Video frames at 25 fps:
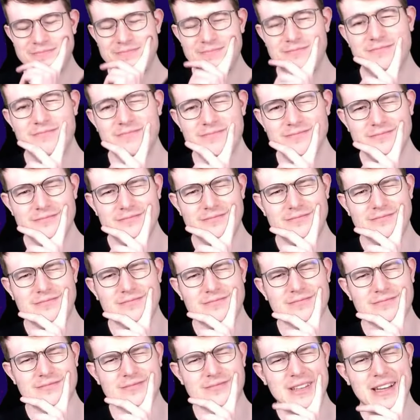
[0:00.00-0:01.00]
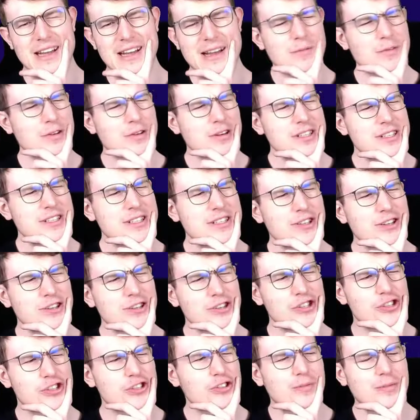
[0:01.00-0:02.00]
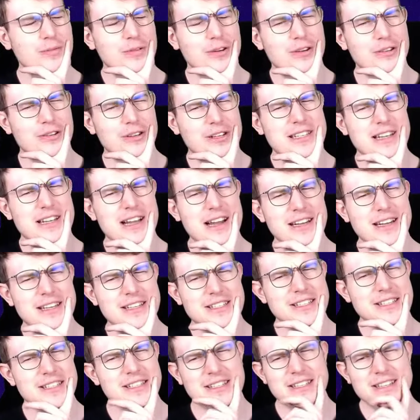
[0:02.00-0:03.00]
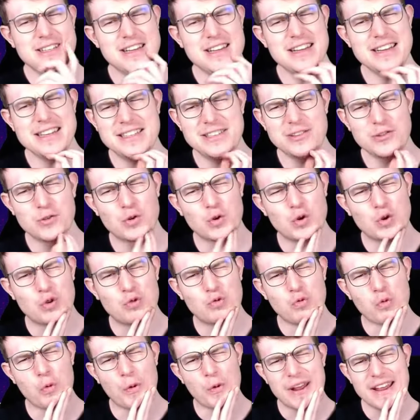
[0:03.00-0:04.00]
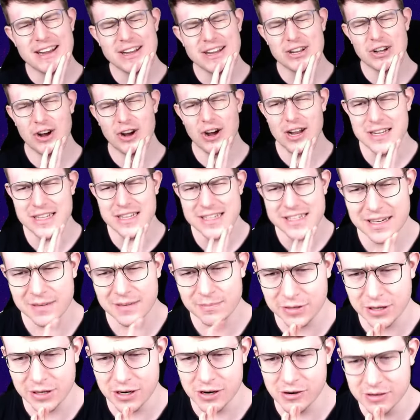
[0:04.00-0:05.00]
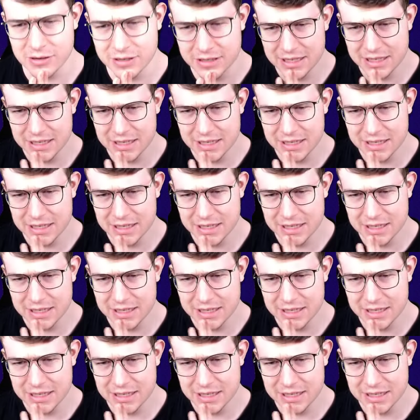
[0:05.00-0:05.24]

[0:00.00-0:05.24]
I'm honestly not sure, bro. This card is... It's a weird concept, bro.